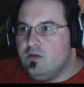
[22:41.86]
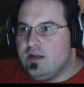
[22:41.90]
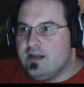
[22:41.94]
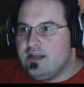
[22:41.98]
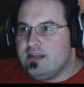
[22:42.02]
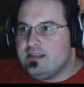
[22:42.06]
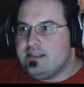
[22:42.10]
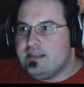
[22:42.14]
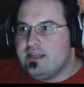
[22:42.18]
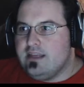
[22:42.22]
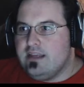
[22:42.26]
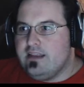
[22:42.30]
When
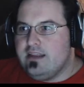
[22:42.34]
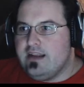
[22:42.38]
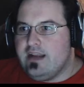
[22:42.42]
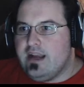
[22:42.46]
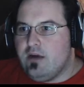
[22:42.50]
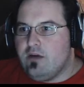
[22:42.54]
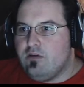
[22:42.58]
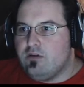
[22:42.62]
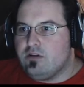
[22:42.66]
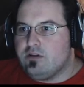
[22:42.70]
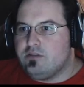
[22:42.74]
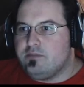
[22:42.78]
I say that
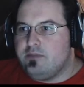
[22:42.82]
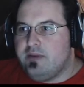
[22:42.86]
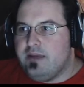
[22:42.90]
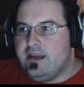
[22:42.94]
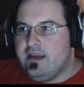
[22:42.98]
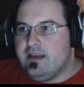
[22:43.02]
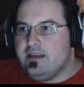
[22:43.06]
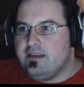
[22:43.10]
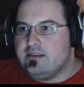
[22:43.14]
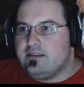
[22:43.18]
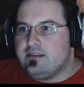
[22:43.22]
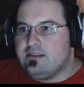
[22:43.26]
hours
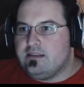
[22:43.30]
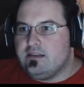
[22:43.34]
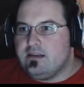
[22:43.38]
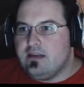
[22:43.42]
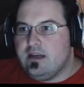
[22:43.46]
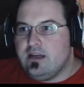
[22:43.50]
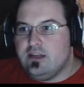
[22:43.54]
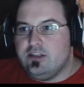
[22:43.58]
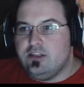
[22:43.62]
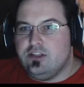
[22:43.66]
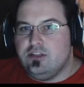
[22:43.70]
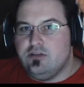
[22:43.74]
passed,
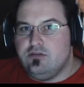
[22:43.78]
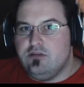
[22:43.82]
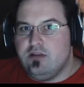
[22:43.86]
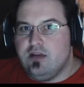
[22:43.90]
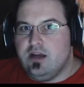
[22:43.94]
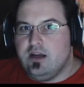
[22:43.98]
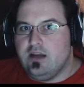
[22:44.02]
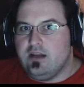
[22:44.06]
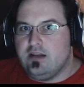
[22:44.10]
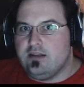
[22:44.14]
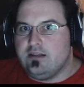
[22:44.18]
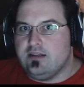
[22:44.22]
I do
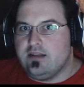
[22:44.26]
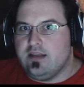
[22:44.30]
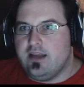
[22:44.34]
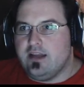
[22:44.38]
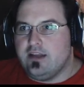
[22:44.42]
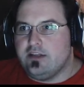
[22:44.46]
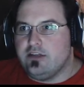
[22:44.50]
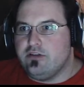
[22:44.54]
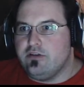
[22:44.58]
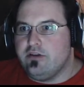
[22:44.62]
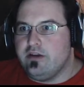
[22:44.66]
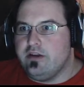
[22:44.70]
not
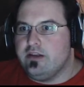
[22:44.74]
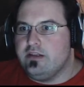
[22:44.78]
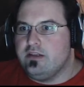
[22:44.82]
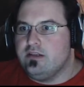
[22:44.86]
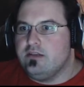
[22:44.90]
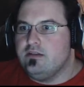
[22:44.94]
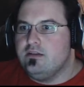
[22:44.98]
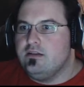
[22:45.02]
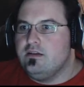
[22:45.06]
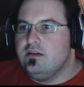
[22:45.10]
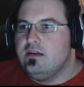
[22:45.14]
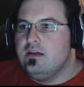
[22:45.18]

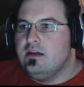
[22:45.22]
exaggerate.